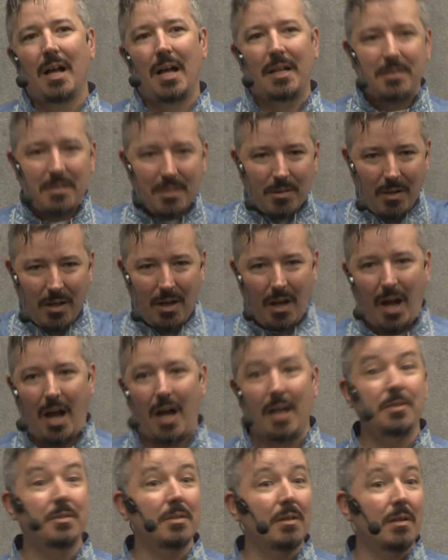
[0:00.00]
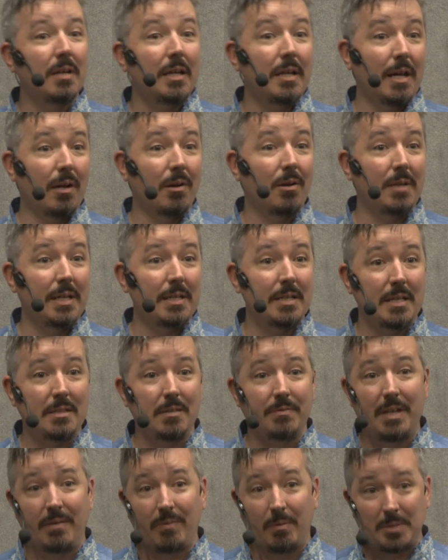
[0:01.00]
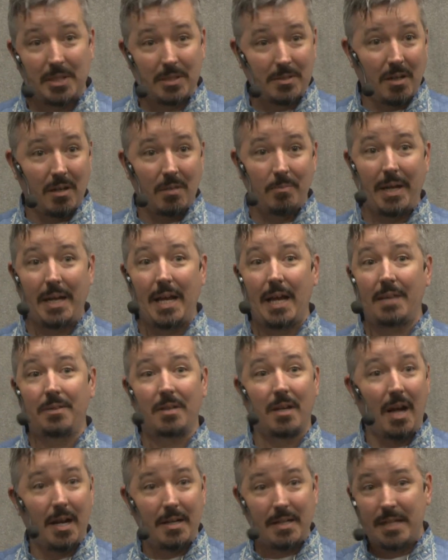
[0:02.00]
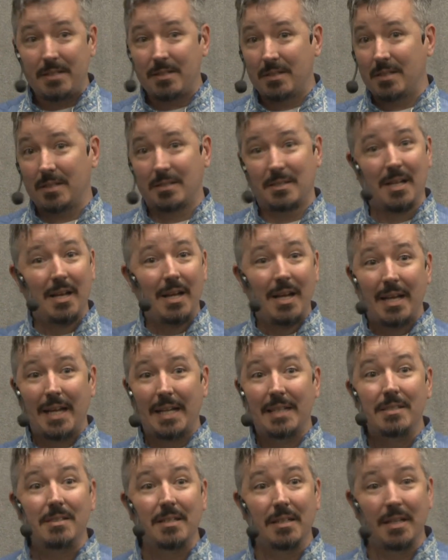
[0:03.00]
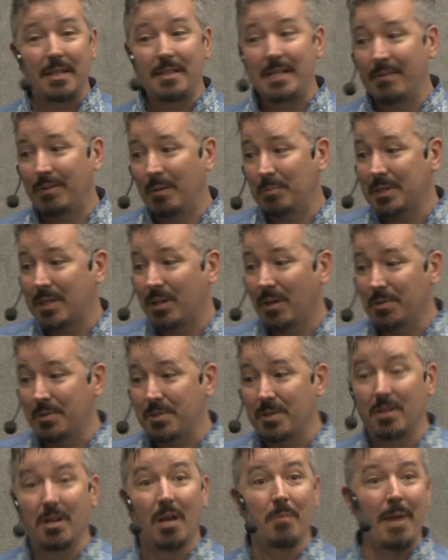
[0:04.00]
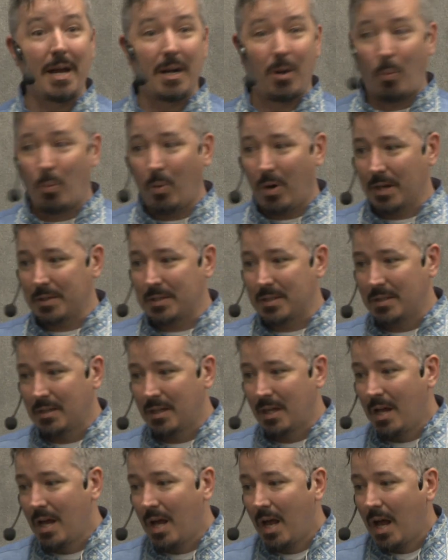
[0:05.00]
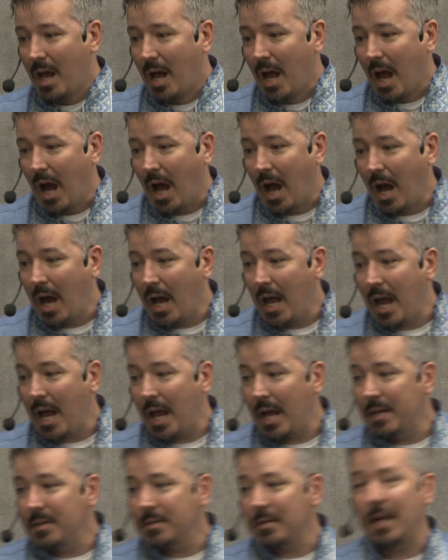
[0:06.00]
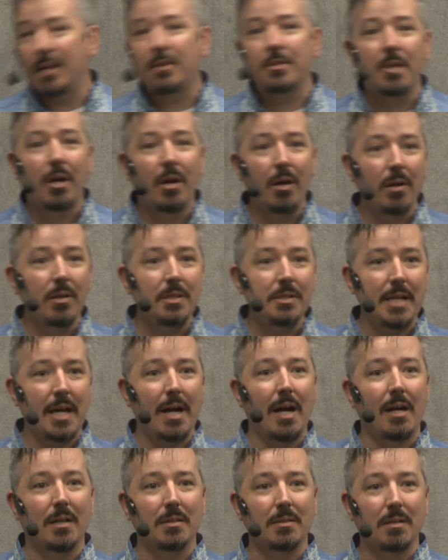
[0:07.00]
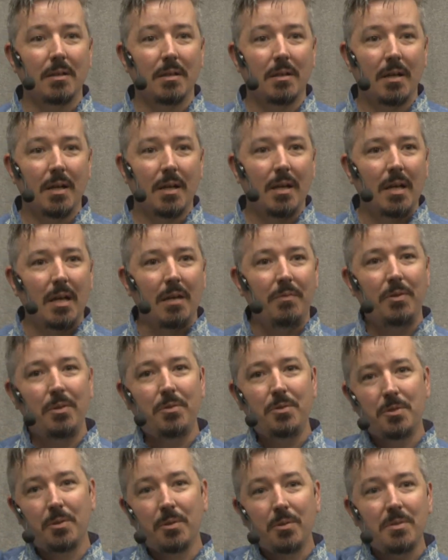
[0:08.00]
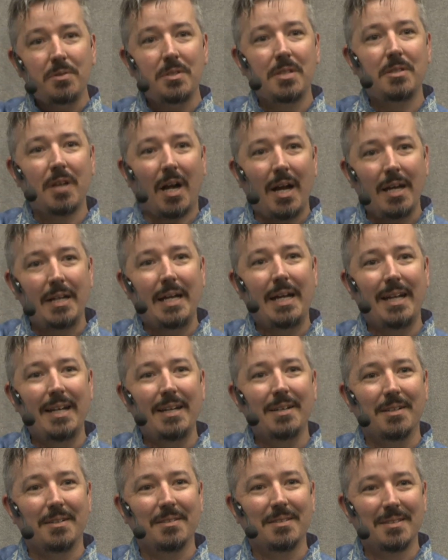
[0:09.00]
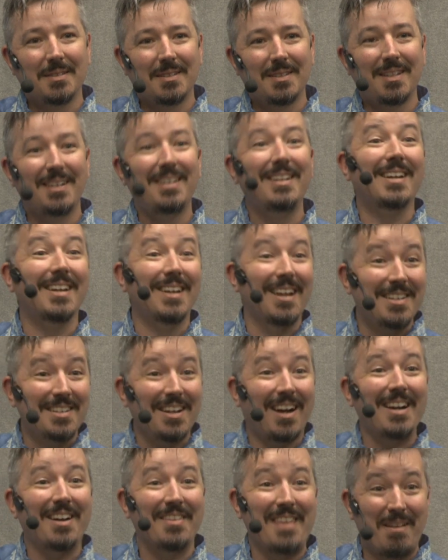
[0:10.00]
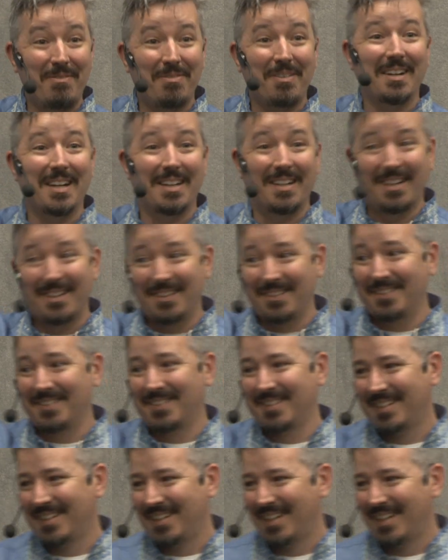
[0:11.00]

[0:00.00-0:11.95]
And so I certainly, early days of DevOps, just got in my head that I need to just instill a DevOps culture no matter what. And it turns out, if you choose to die on a hill, you're going to die on that fucking hill.